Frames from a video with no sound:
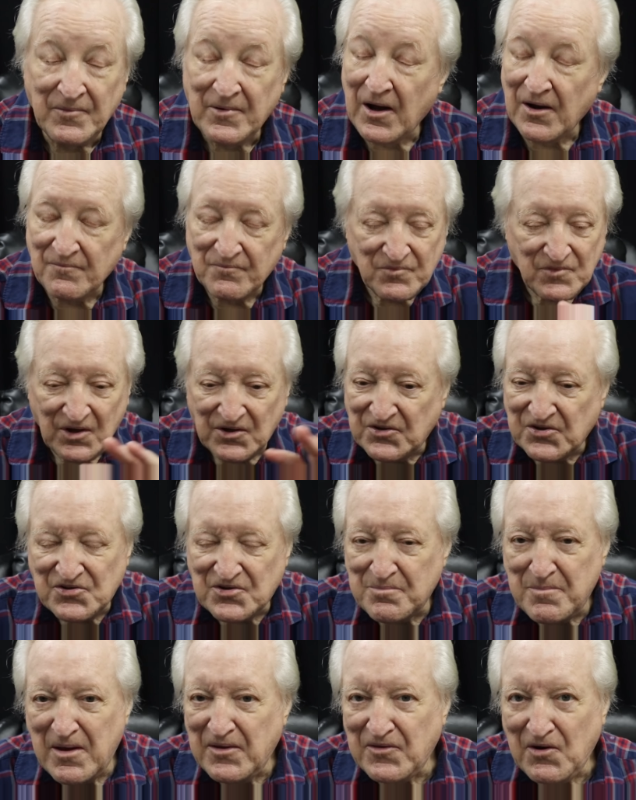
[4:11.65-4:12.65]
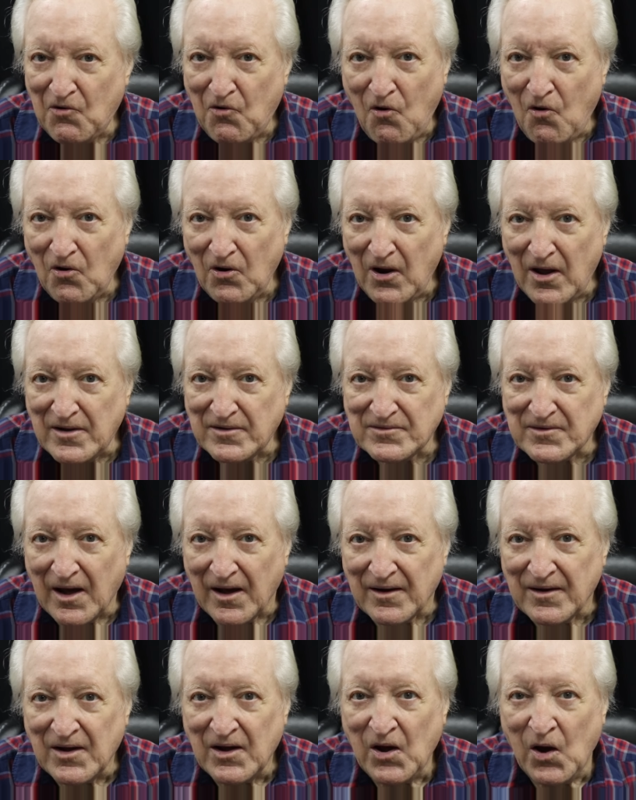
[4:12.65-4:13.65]
Now, that doesn't mean they're all like
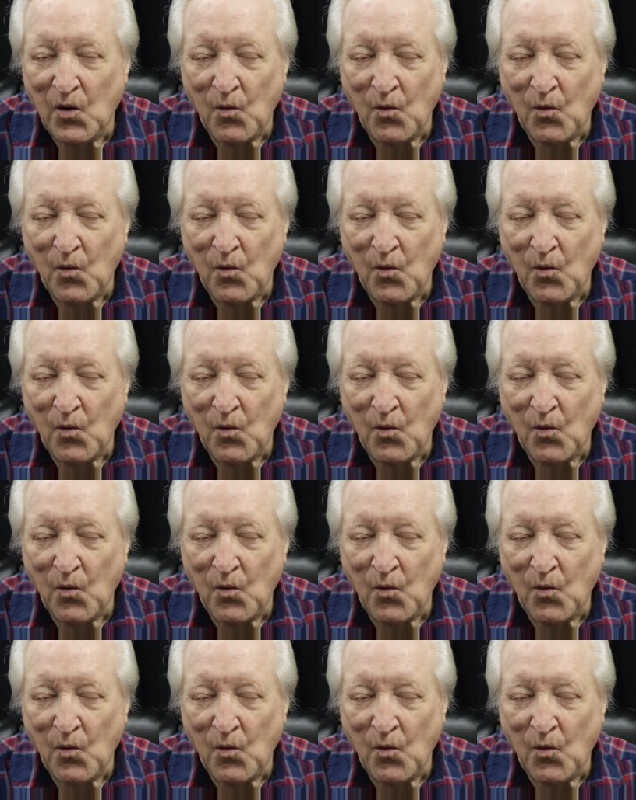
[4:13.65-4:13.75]
that.